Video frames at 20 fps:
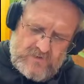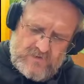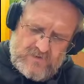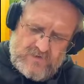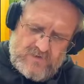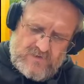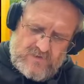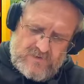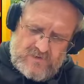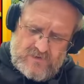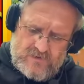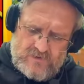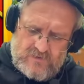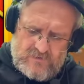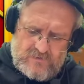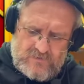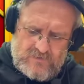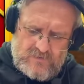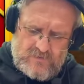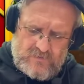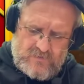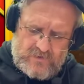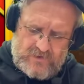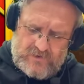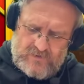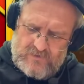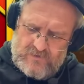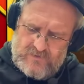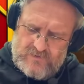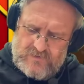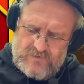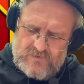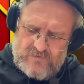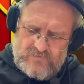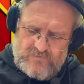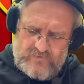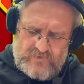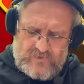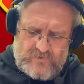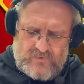So what I could
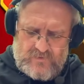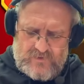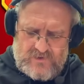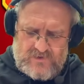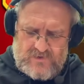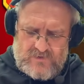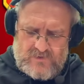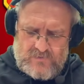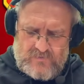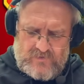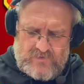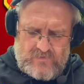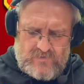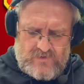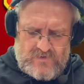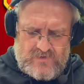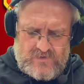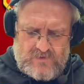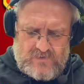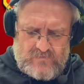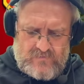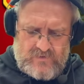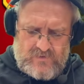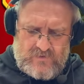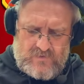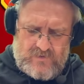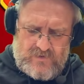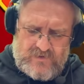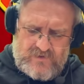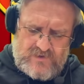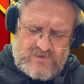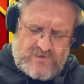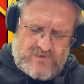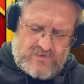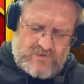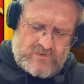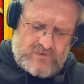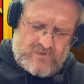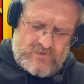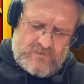do, request help, request help, request
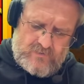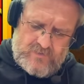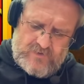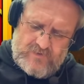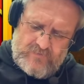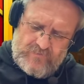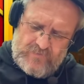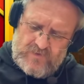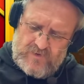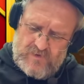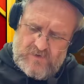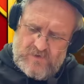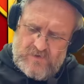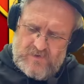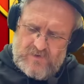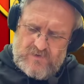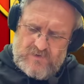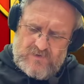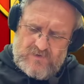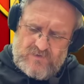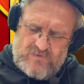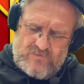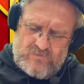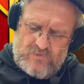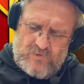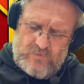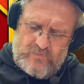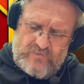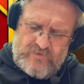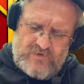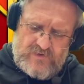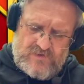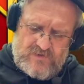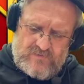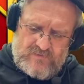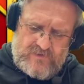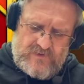help. Strawberries are